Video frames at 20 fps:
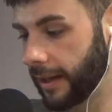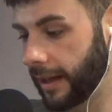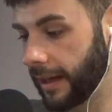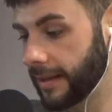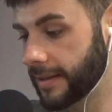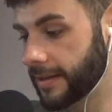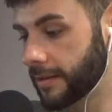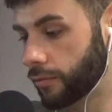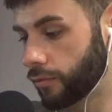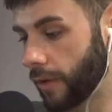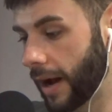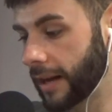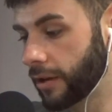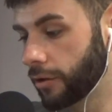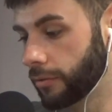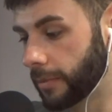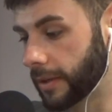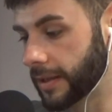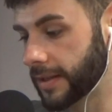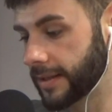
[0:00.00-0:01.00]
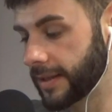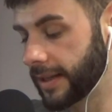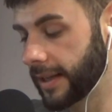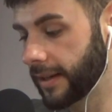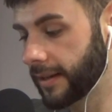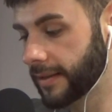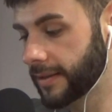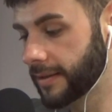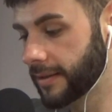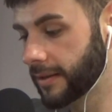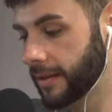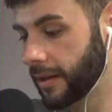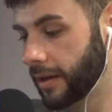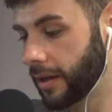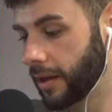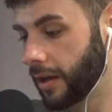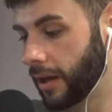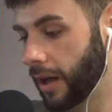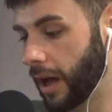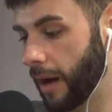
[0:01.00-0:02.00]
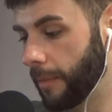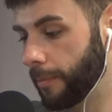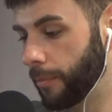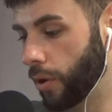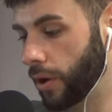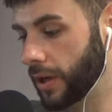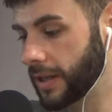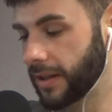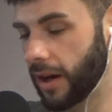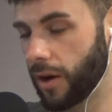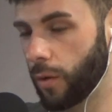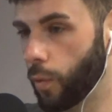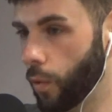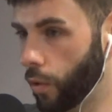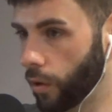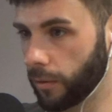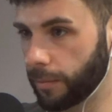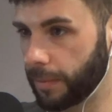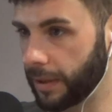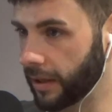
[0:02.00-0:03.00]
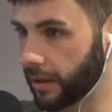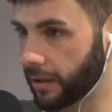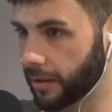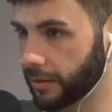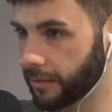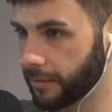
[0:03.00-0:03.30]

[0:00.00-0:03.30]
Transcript: he's ranked number 6, but he's not a world beater.